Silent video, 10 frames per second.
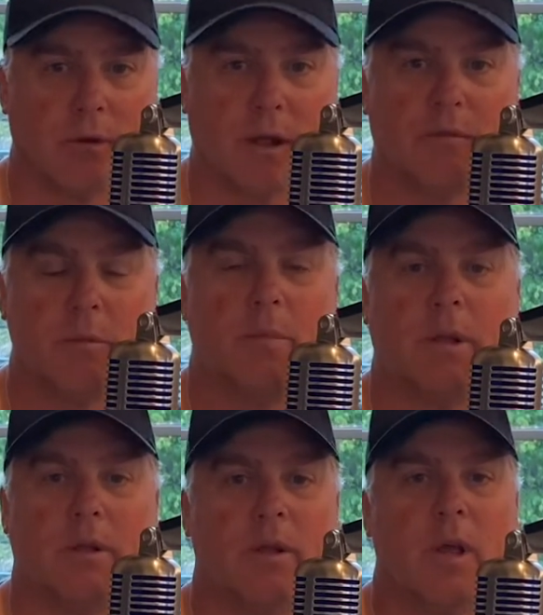
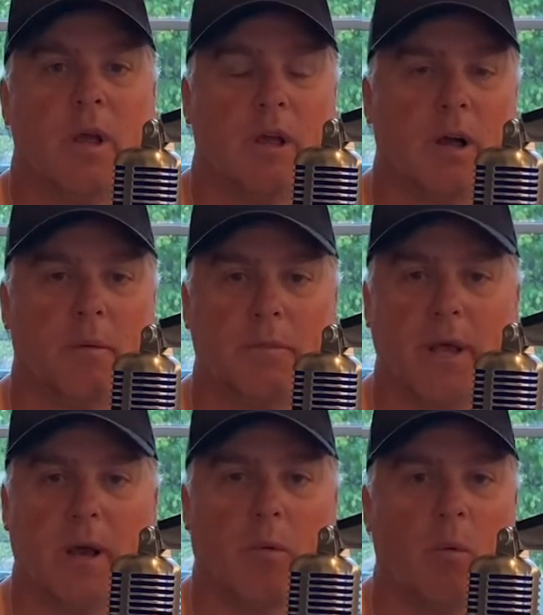Everybody calm
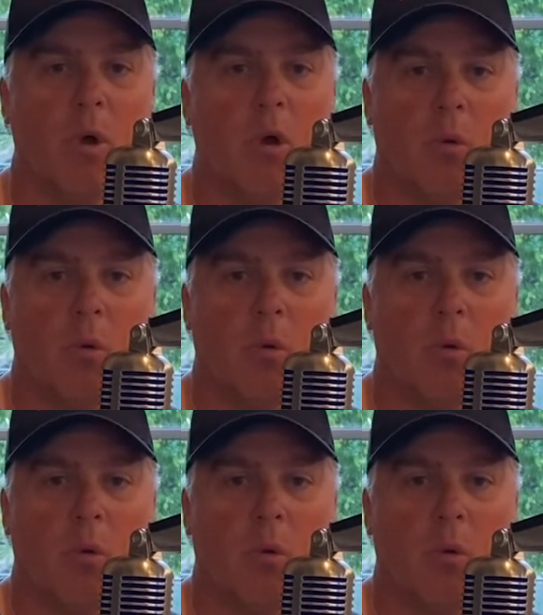down.